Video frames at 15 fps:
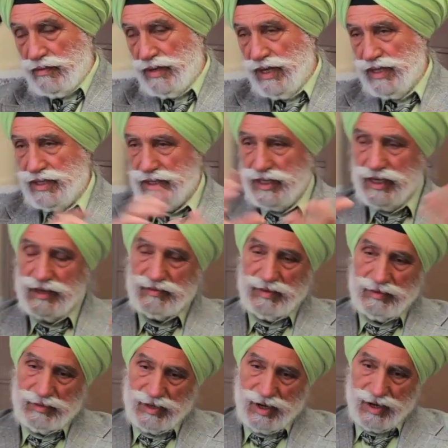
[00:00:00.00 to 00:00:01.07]
But I still
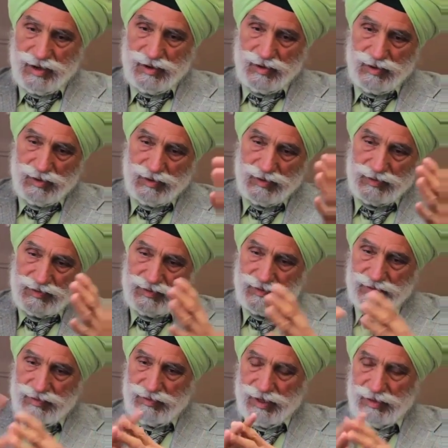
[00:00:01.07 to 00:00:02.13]
remember how
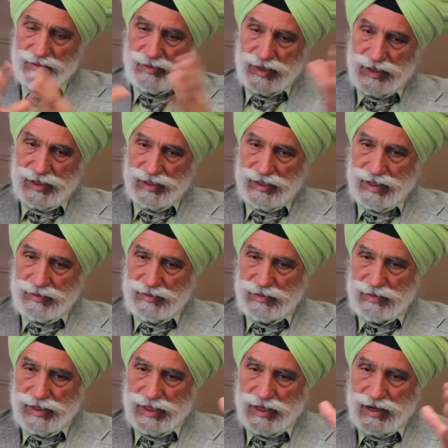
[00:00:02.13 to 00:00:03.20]
my mother,
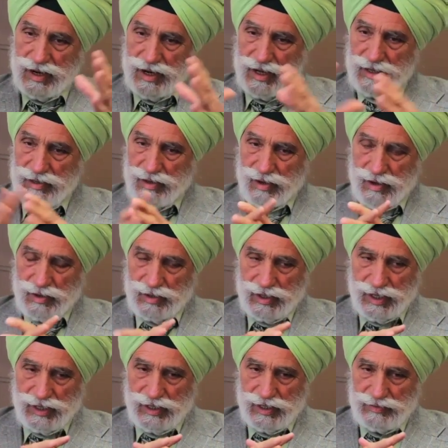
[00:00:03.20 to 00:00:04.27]
everybody got all
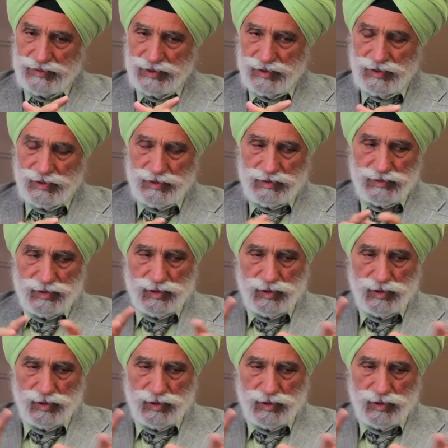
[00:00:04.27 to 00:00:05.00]
kind of, you know,